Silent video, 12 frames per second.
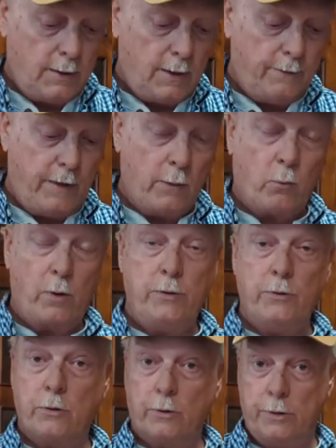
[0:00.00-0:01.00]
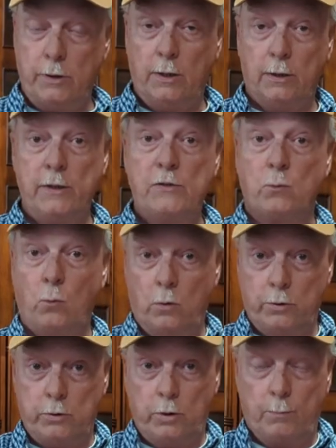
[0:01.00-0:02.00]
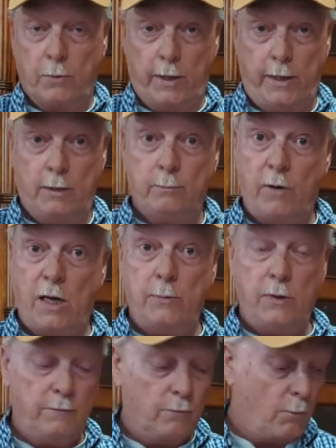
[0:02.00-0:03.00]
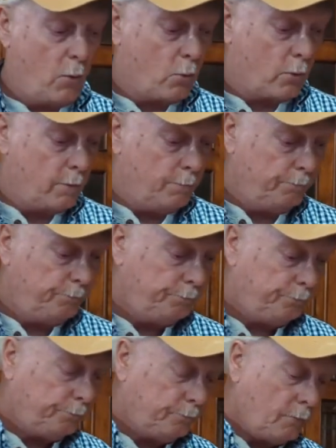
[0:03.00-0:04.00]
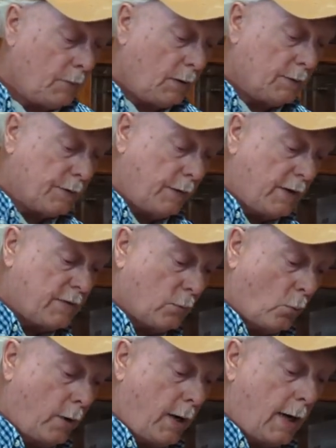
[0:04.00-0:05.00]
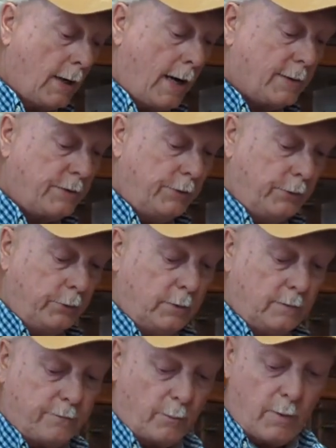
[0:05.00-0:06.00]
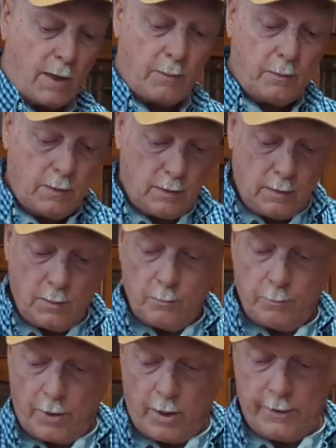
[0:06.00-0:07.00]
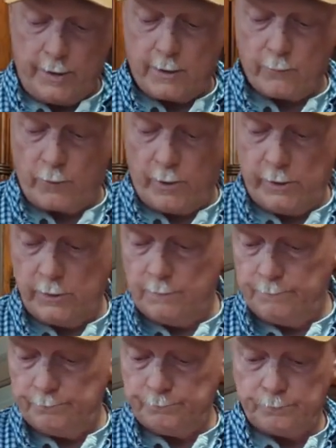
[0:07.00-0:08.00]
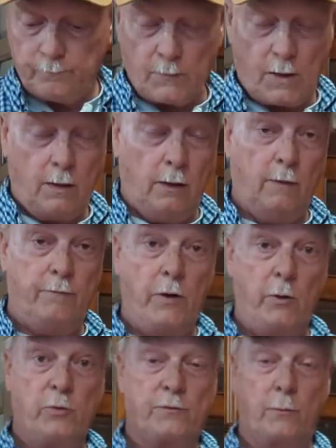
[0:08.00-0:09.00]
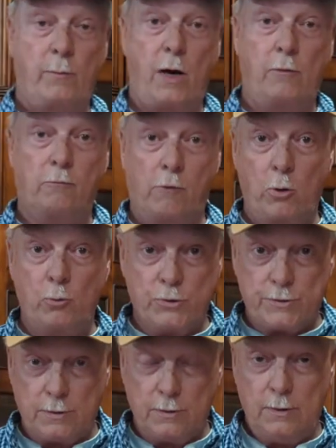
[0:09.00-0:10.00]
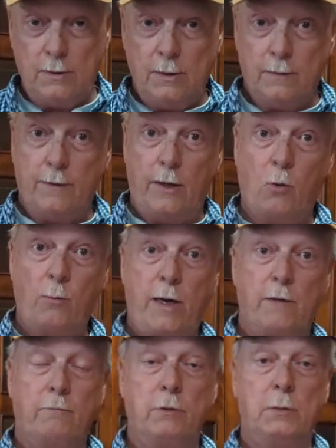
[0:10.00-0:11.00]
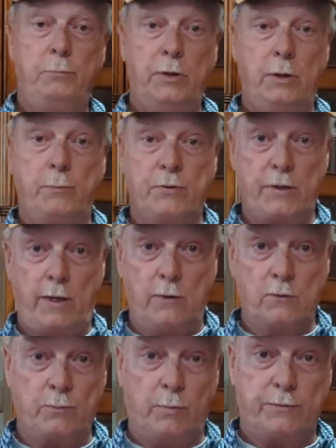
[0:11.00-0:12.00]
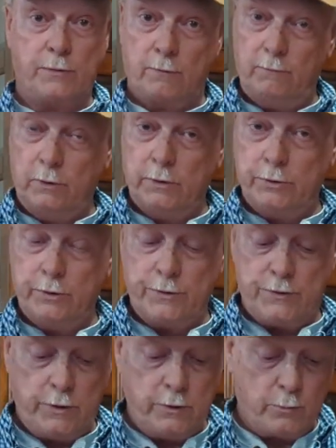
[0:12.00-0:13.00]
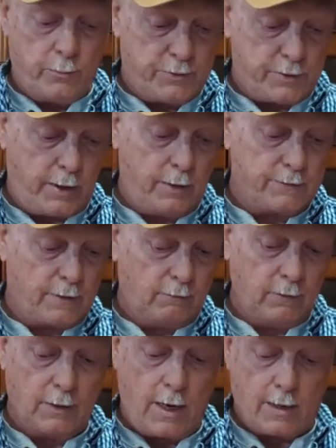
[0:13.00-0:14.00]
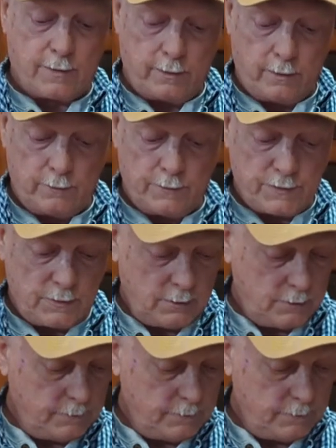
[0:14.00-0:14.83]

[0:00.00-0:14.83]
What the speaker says: And that way you're going to get at least one good plant, maybe even more. So that's the way I like to do it for my Pontiac Red. I love those for my roast. They don't make really big potatoes, but they're really good tender potatoes. I really like those.